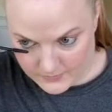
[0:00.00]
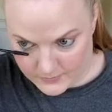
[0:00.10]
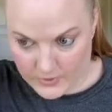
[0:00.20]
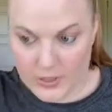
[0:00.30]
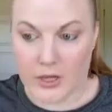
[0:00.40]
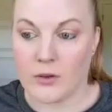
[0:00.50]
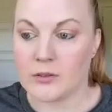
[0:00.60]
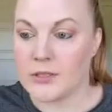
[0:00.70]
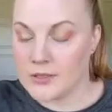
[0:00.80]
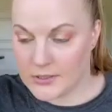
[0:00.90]
we're gonna
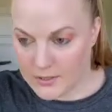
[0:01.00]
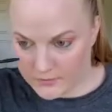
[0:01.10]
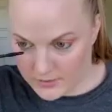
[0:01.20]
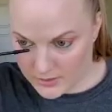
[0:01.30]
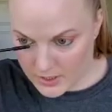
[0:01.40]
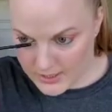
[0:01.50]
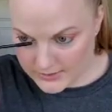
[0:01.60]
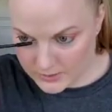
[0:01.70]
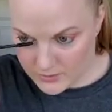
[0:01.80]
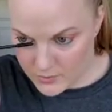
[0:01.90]
use this stuff to the
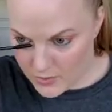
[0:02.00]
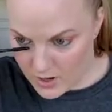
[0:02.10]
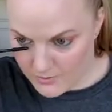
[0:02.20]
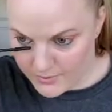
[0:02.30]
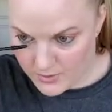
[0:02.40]
last drop.